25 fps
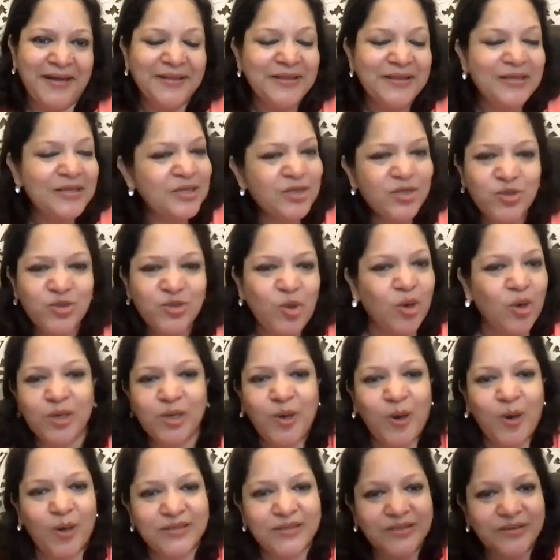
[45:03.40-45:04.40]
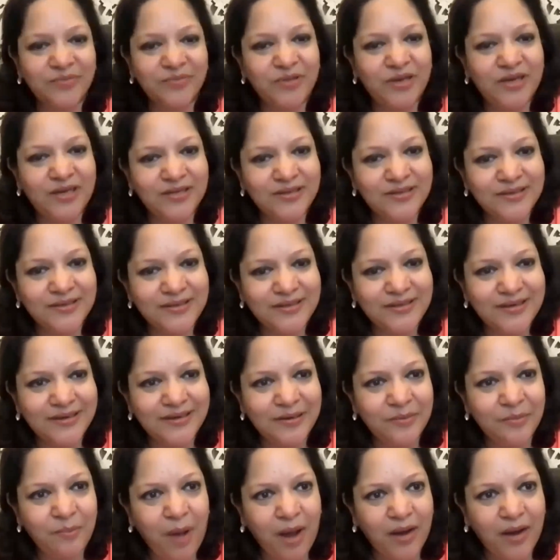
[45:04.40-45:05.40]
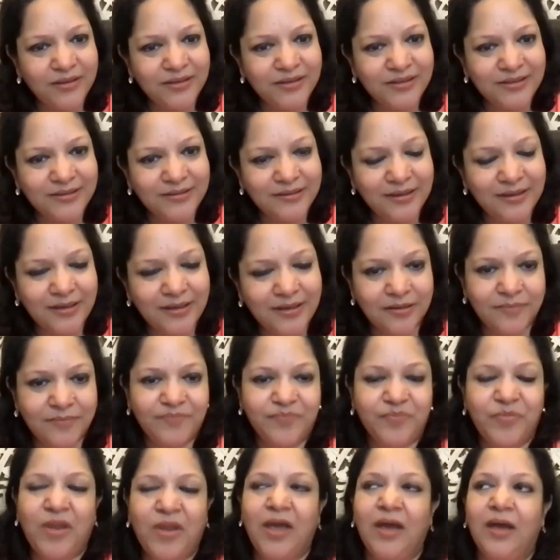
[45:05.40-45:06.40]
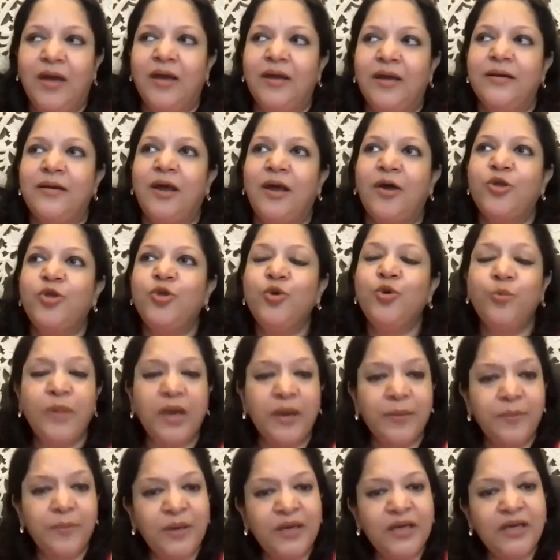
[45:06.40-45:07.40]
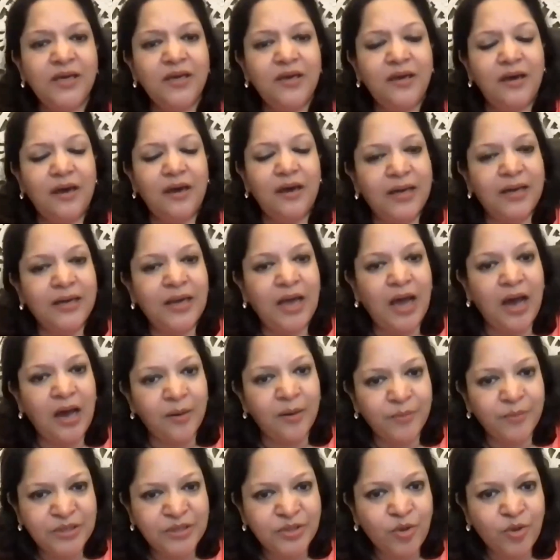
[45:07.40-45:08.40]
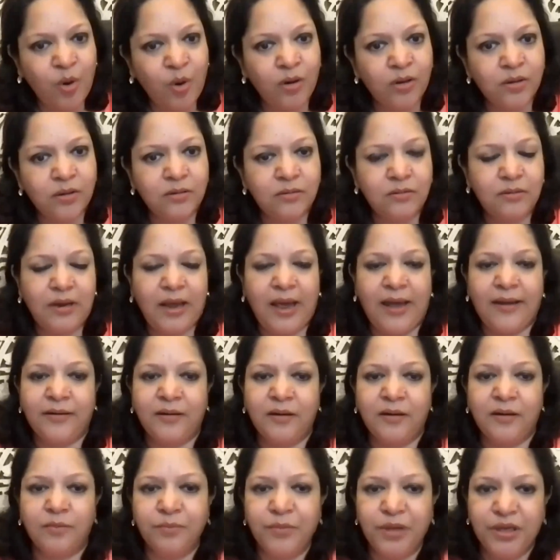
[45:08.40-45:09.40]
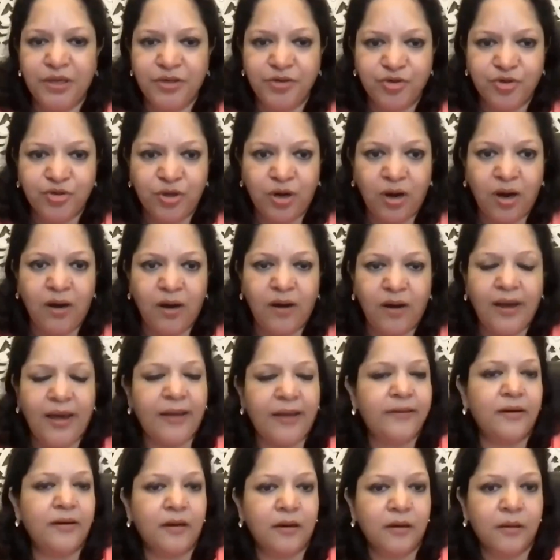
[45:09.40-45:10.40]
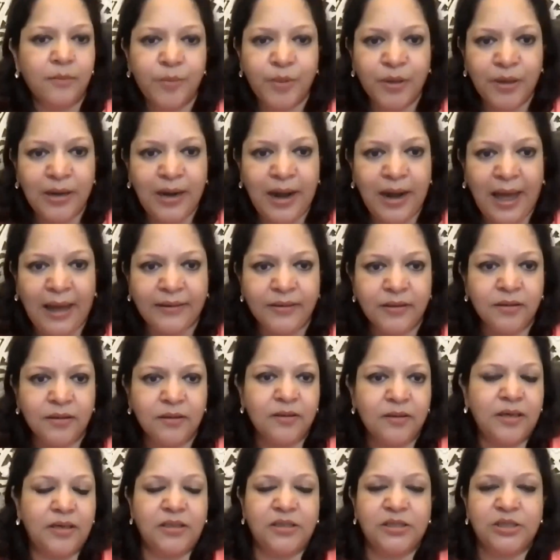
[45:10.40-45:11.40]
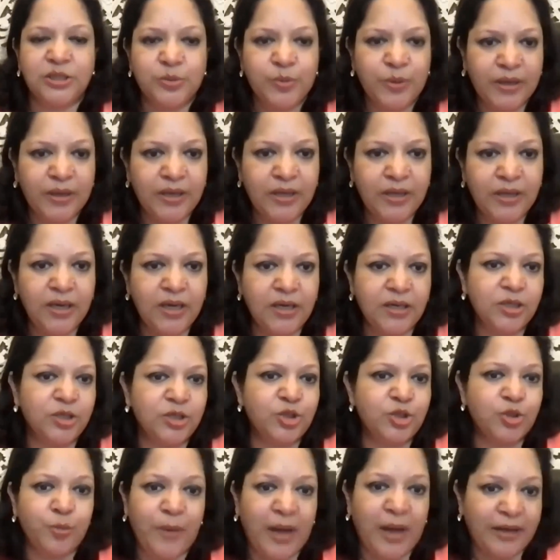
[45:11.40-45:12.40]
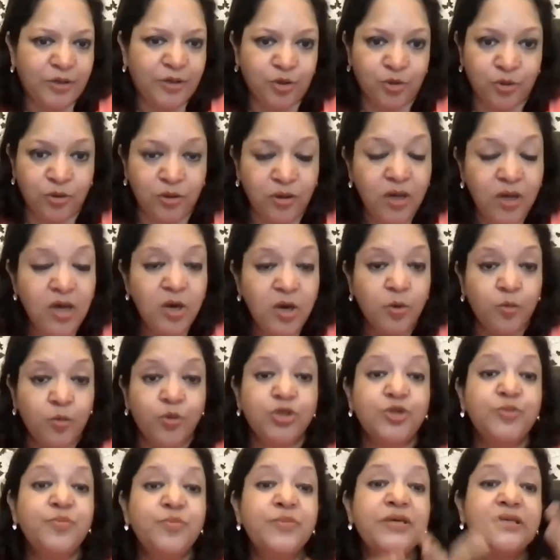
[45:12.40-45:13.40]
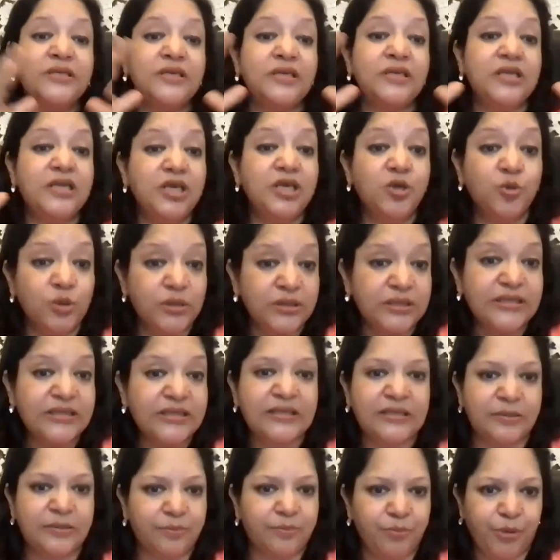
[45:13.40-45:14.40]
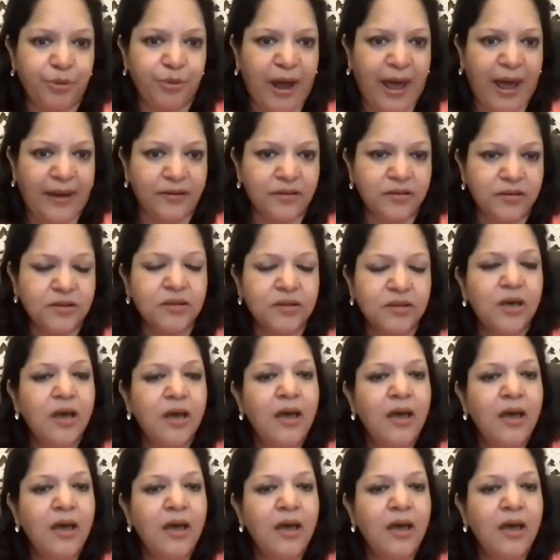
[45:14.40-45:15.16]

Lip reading: This is not a concept that existed in marketing earlier. Now, you may be an Amazon and a Myntra and an Urban Ladder and a Swiggy and a Zomato, which means an ecosystem brand,